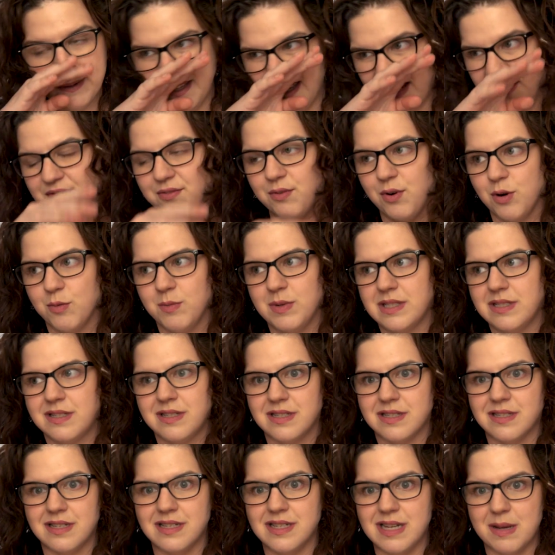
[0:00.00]
really a form, it's
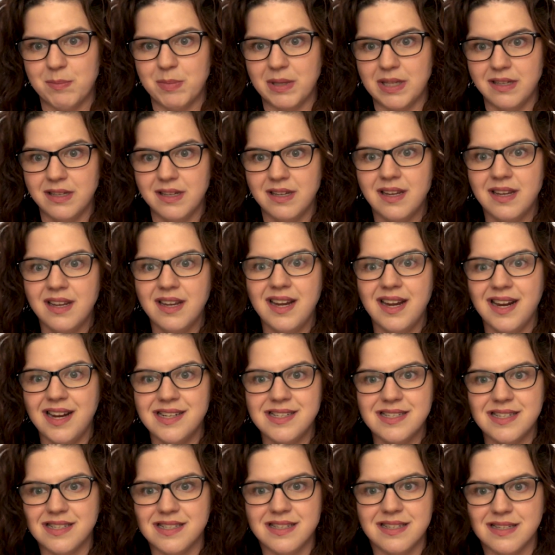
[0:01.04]
just a template.
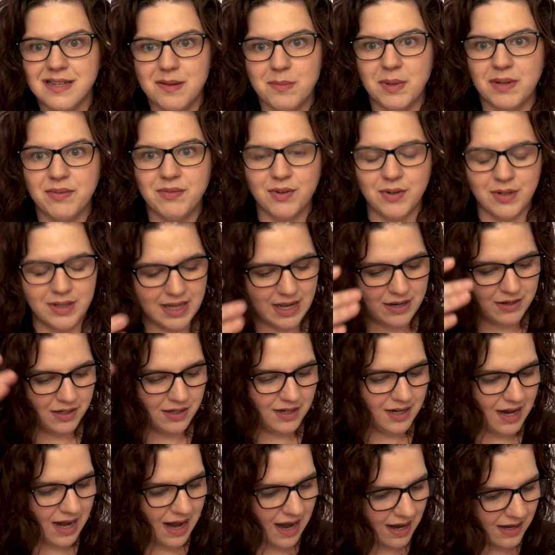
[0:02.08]
It's just a template for a
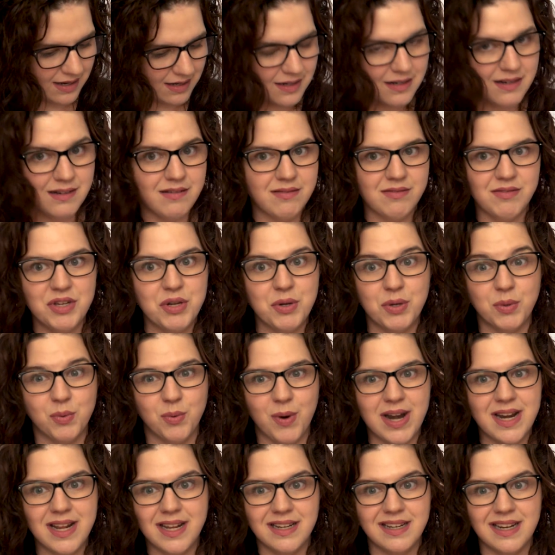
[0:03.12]
letter, and you could
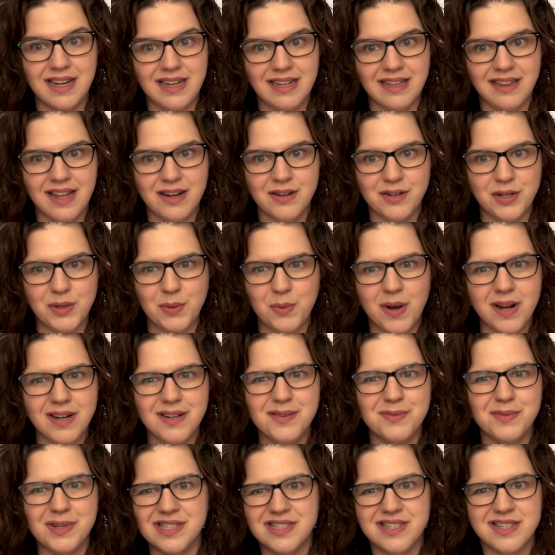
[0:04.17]
write it in any letter you want.
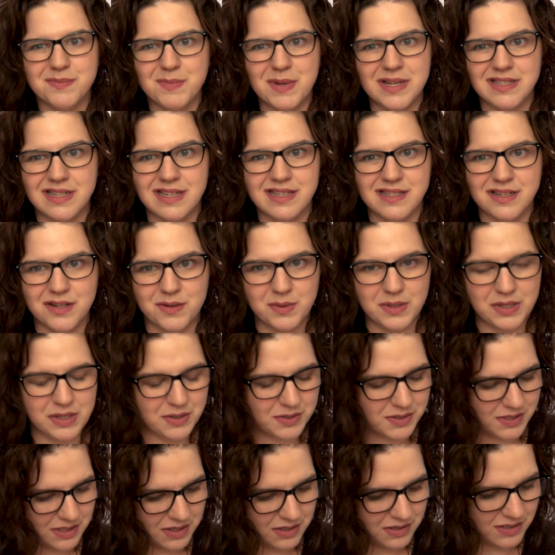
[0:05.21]
It just makes it easier when you
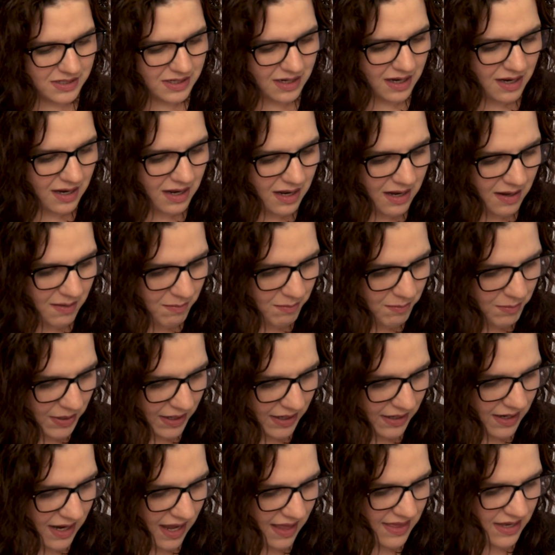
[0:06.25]
use theirs.
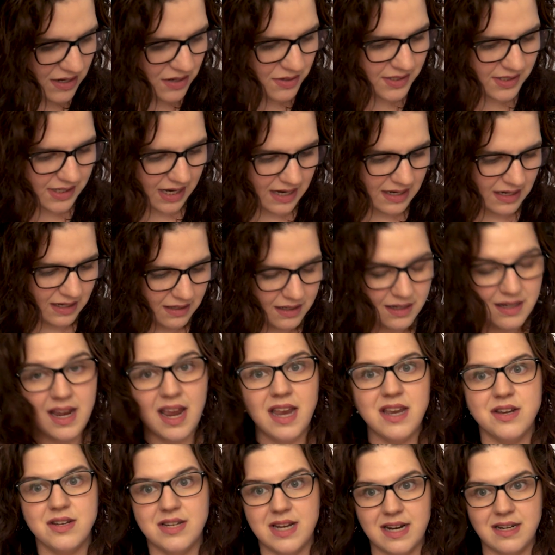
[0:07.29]
And then you sign it
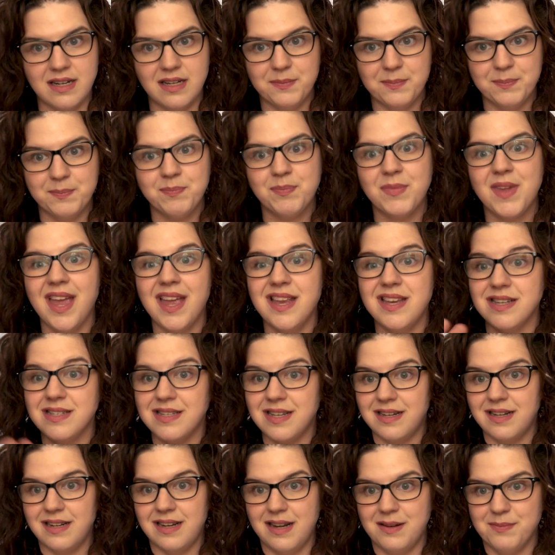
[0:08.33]
and you date it. We
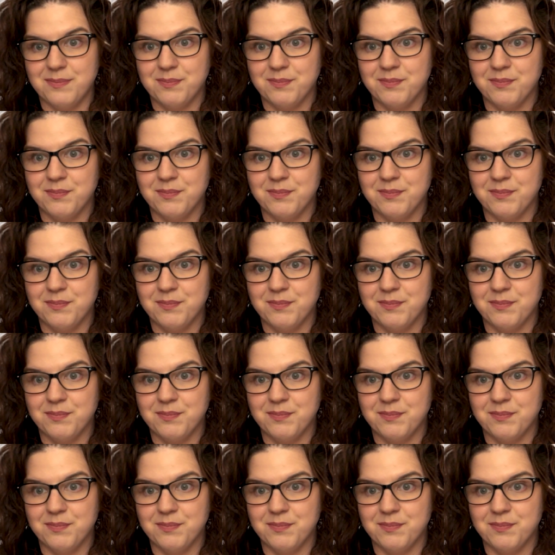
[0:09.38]
send it in.